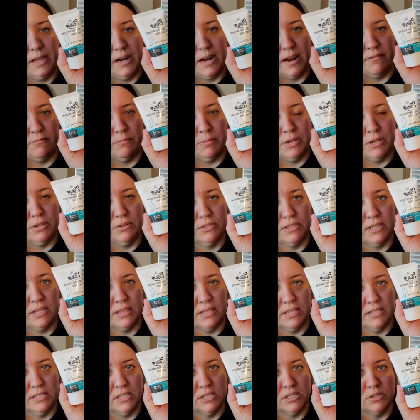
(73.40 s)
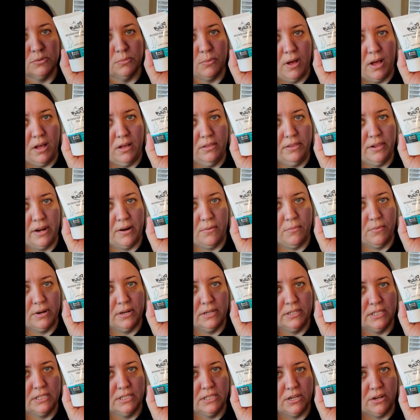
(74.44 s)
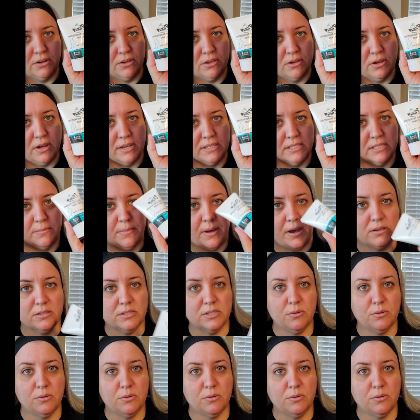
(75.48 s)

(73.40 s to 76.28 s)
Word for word: I've been using this as well that I wanted to tell you guys about.